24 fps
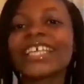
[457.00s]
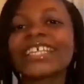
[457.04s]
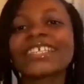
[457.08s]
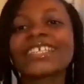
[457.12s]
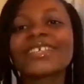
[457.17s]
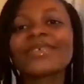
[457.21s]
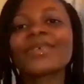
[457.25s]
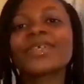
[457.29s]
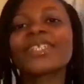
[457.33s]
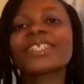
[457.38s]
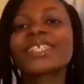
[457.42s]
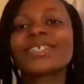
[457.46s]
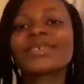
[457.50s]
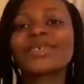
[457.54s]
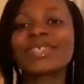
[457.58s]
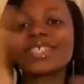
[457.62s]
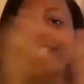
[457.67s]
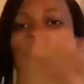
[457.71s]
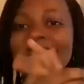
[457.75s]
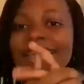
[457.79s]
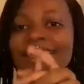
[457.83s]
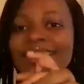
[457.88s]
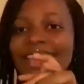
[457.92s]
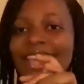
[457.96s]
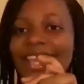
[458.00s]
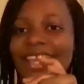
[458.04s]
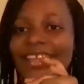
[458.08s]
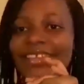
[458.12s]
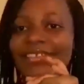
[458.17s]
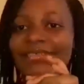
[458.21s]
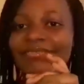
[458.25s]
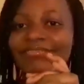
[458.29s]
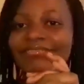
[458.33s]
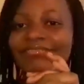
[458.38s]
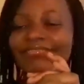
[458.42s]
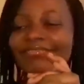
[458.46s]
So until
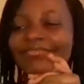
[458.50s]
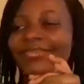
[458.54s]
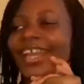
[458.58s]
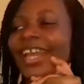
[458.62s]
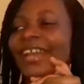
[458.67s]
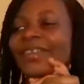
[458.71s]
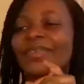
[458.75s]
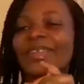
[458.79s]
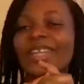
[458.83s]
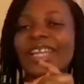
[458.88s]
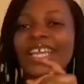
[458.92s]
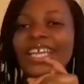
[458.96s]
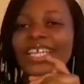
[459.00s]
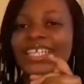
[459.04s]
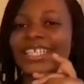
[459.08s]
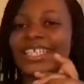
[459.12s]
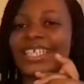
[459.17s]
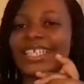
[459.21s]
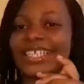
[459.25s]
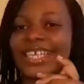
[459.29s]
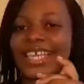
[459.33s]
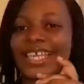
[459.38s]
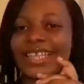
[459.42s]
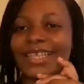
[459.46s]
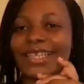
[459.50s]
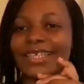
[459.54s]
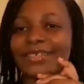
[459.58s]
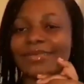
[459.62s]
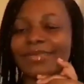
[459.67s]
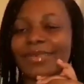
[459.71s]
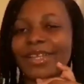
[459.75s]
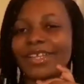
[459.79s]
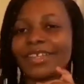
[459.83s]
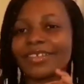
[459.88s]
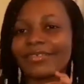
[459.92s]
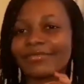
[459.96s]
Sunday, I really hate to say this,
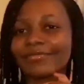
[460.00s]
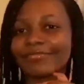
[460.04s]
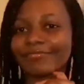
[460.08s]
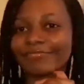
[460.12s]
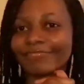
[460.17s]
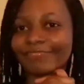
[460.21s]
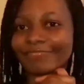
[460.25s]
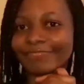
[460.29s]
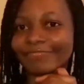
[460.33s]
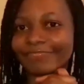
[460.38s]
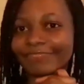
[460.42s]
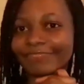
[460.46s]
but then